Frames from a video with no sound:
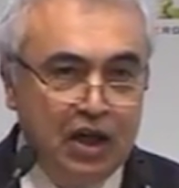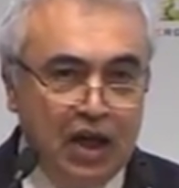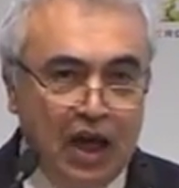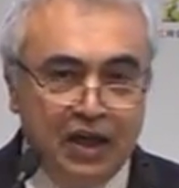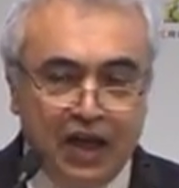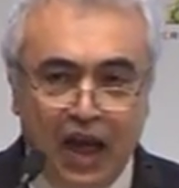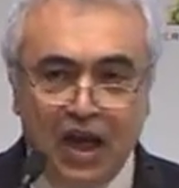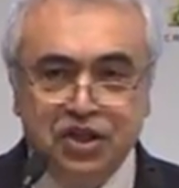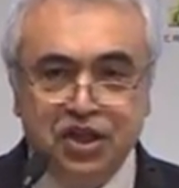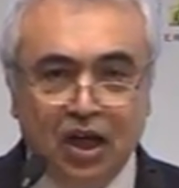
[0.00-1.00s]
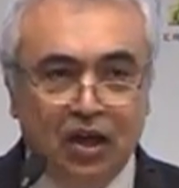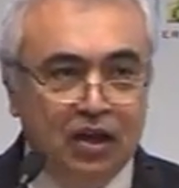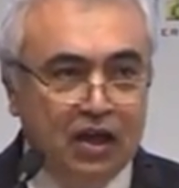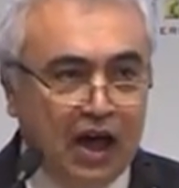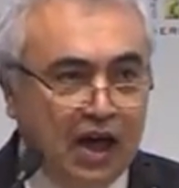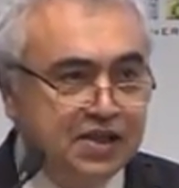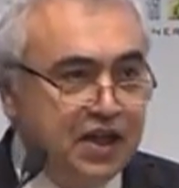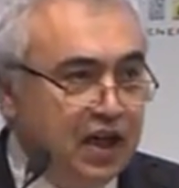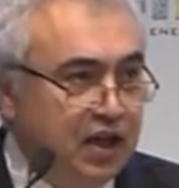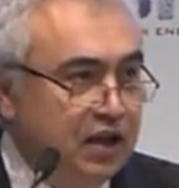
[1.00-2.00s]
And Asia,
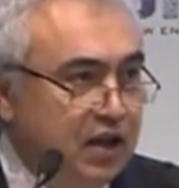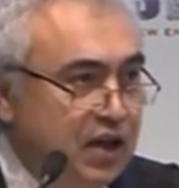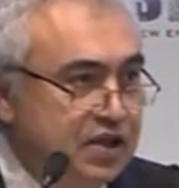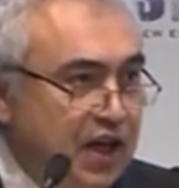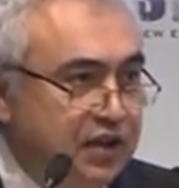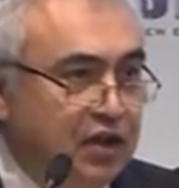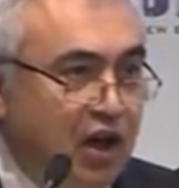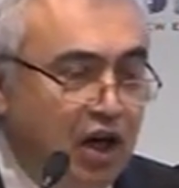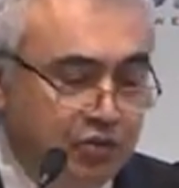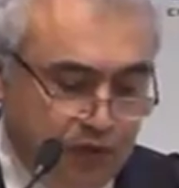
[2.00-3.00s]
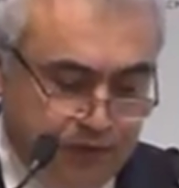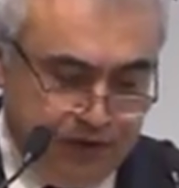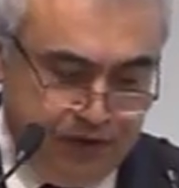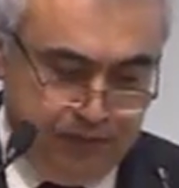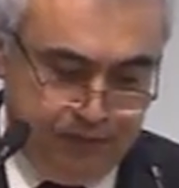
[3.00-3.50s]
ASEAN, is at the heart of it.